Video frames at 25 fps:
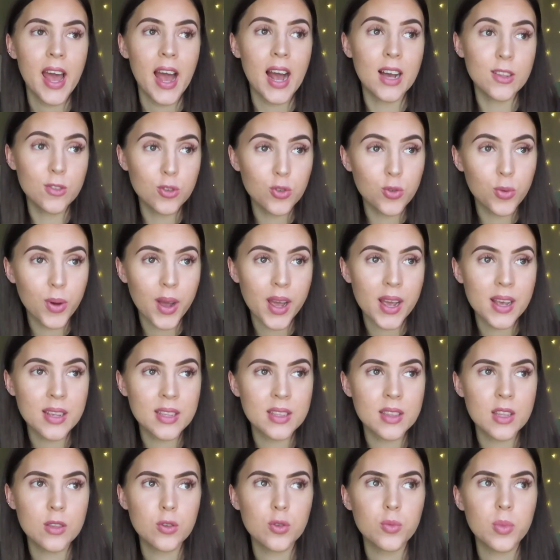As
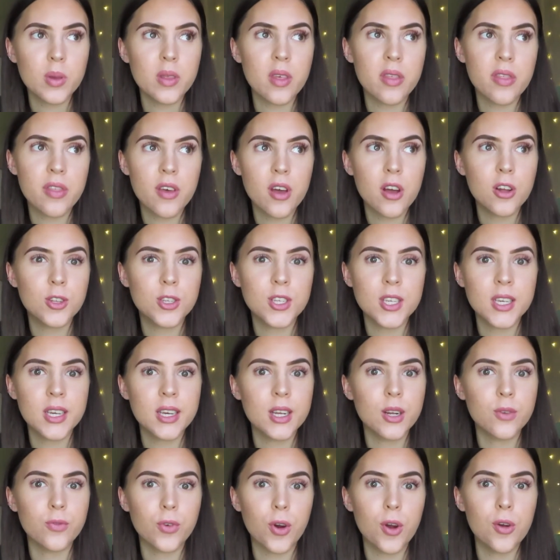always, this will be the 3rd year
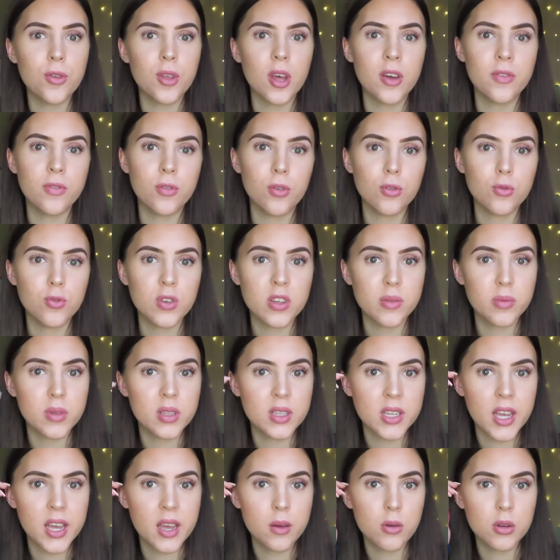in a row that I vlog Christmas
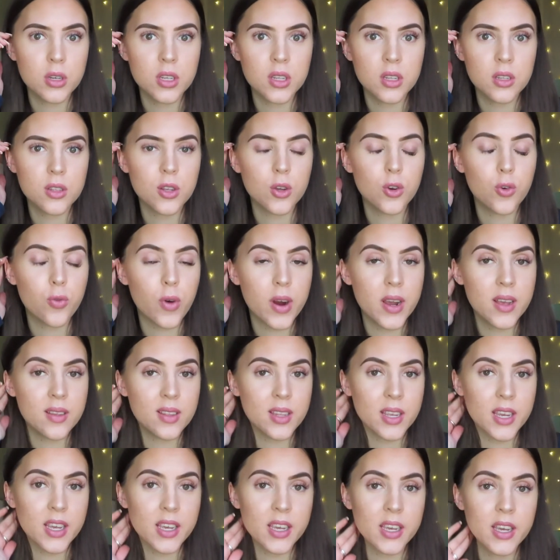Day, which is
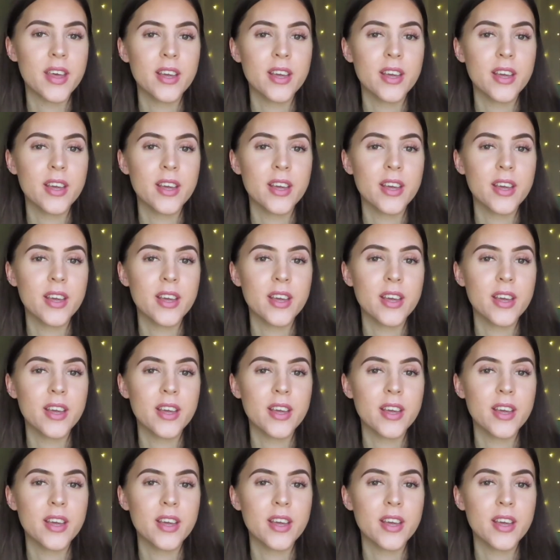crazy.